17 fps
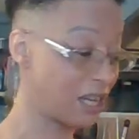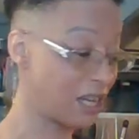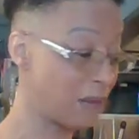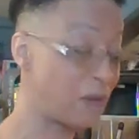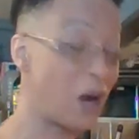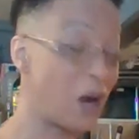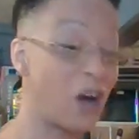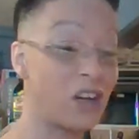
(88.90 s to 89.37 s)
a
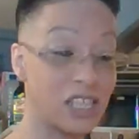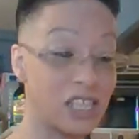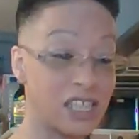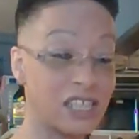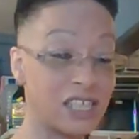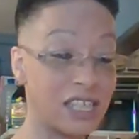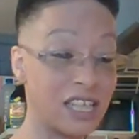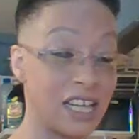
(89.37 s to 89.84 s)

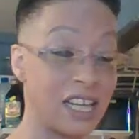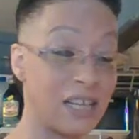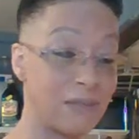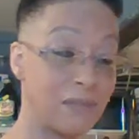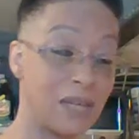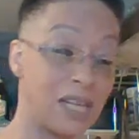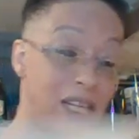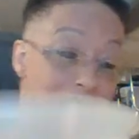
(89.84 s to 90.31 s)
parsnip,
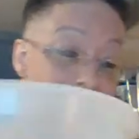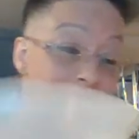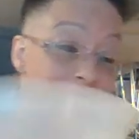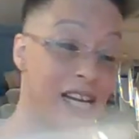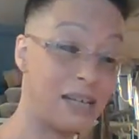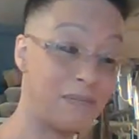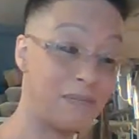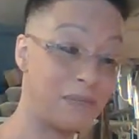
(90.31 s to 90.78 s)

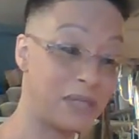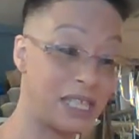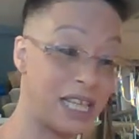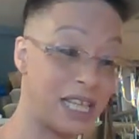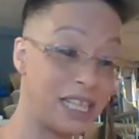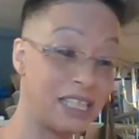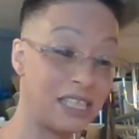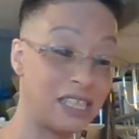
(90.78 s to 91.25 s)
and
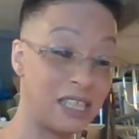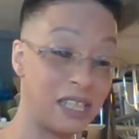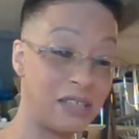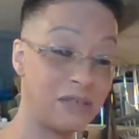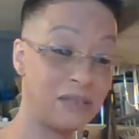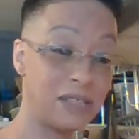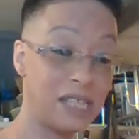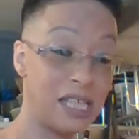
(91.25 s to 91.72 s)

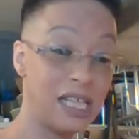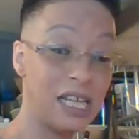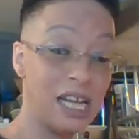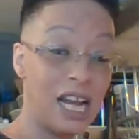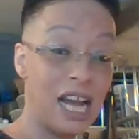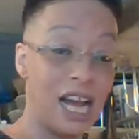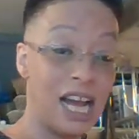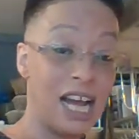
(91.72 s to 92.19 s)
potato.
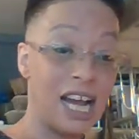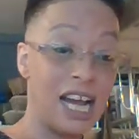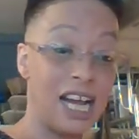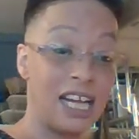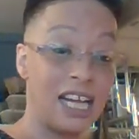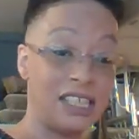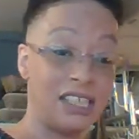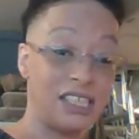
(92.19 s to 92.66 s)

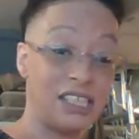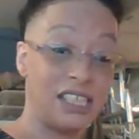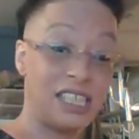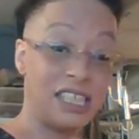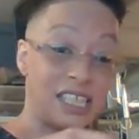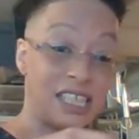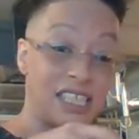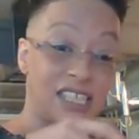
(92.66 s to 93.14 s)
And you
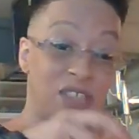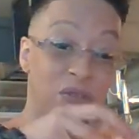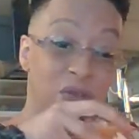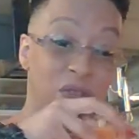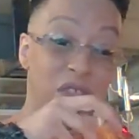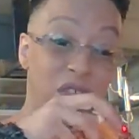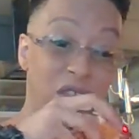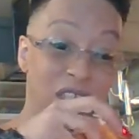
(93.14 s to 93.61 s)
see that it's all
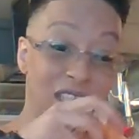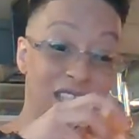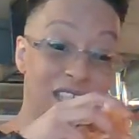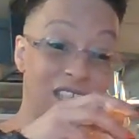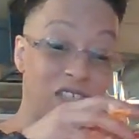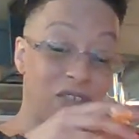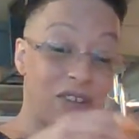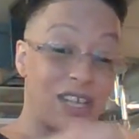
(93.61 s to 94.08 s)

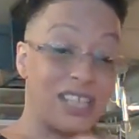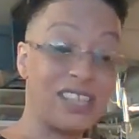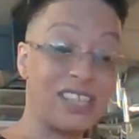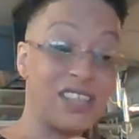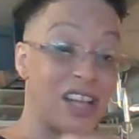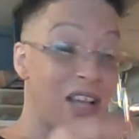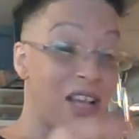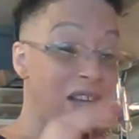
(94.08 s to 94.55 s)
nicely shredded.
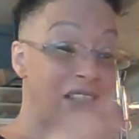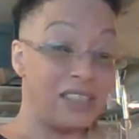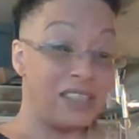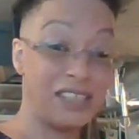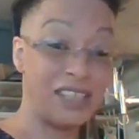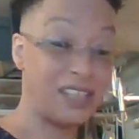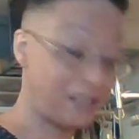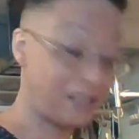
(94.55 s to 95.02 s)
No,
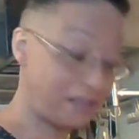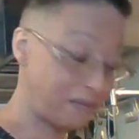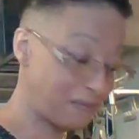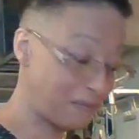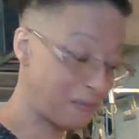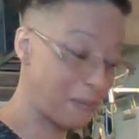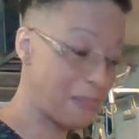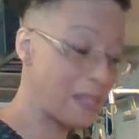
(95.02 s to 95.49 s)

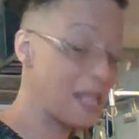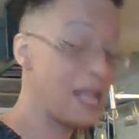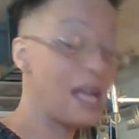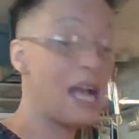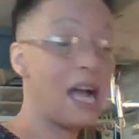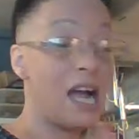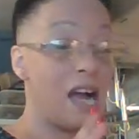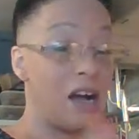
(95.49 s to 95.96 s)

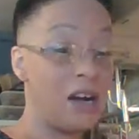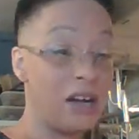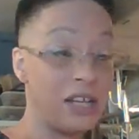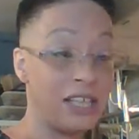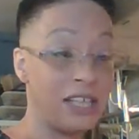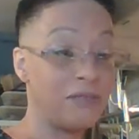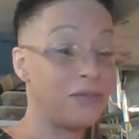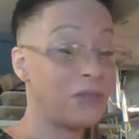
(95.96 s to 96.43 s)

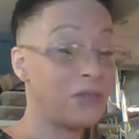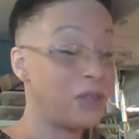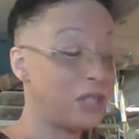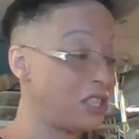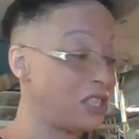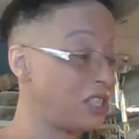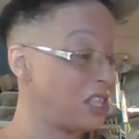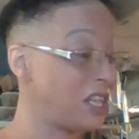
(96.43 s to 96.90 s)
I
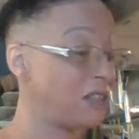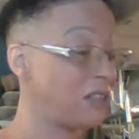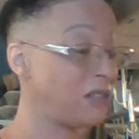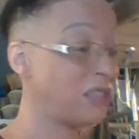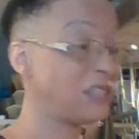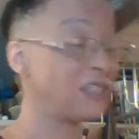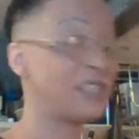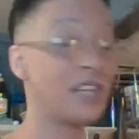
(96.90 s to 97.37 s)
advise you,
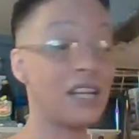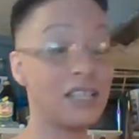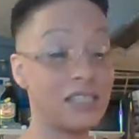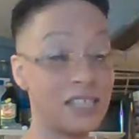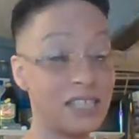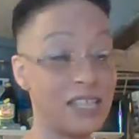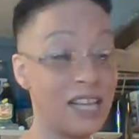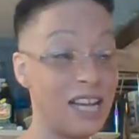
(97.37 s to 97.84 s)
it
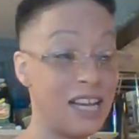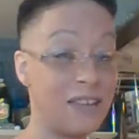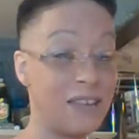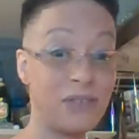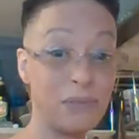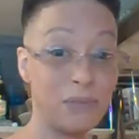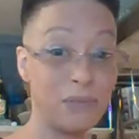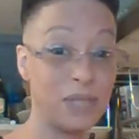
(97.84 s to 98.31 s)
doesn't
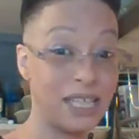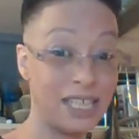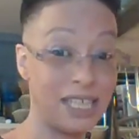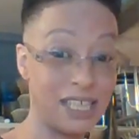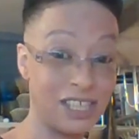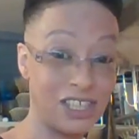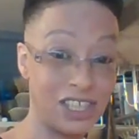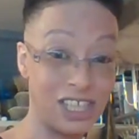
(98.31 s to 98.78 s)
have to be a
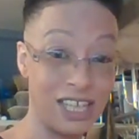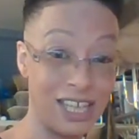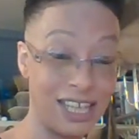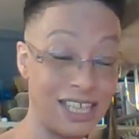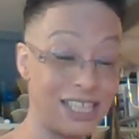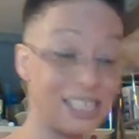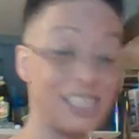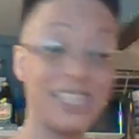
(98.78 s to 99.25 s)

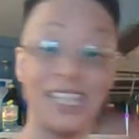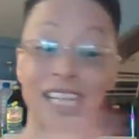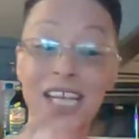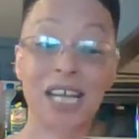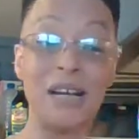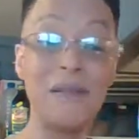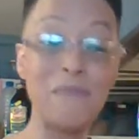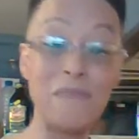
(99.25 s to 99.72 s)
KitchenAid,
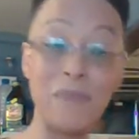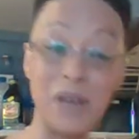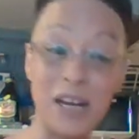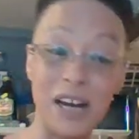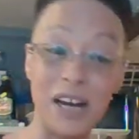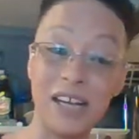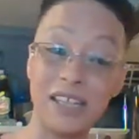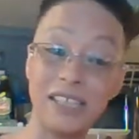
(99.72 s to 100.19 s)

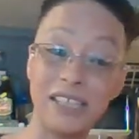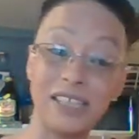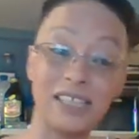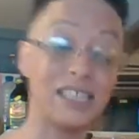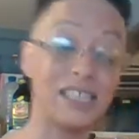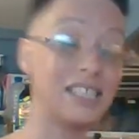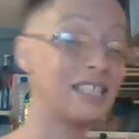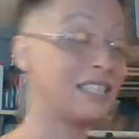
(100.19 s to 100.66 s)
but
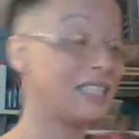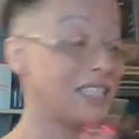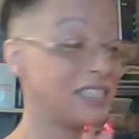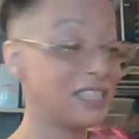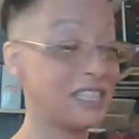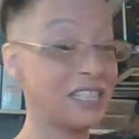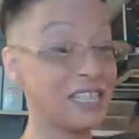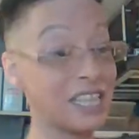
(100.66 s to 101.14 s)

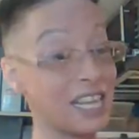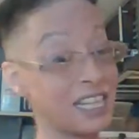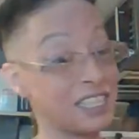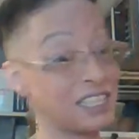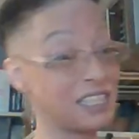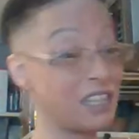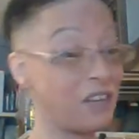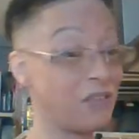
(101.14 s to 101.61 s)
you can get
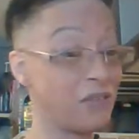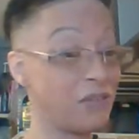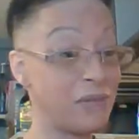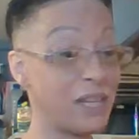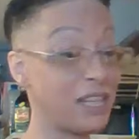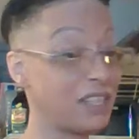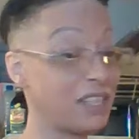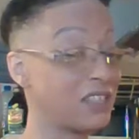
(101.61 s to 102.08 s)
yourself a
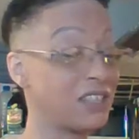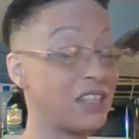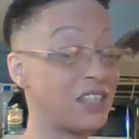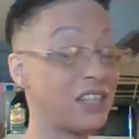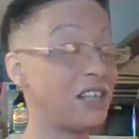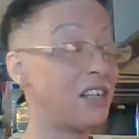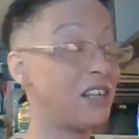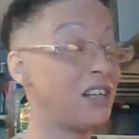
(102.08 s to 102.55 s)

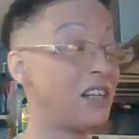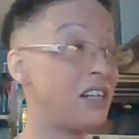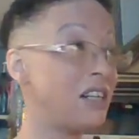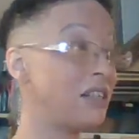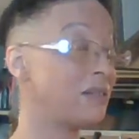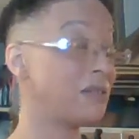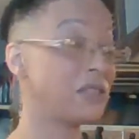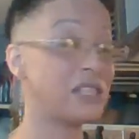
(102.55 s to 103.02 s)
mixer.
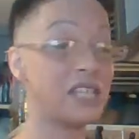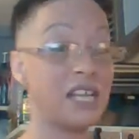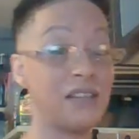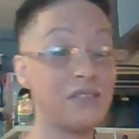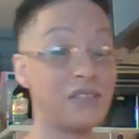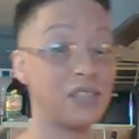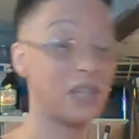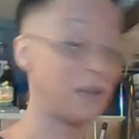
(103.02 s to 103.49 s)
Oh, it would
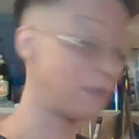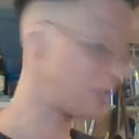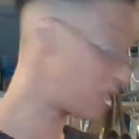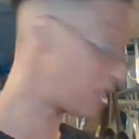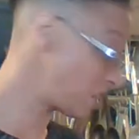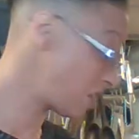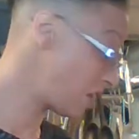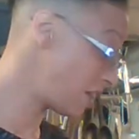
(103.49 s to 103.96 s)
save so
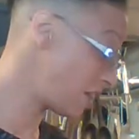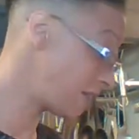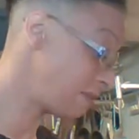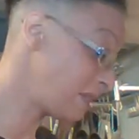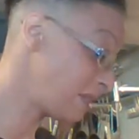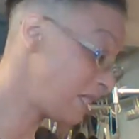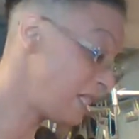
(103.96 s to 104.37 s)
much time.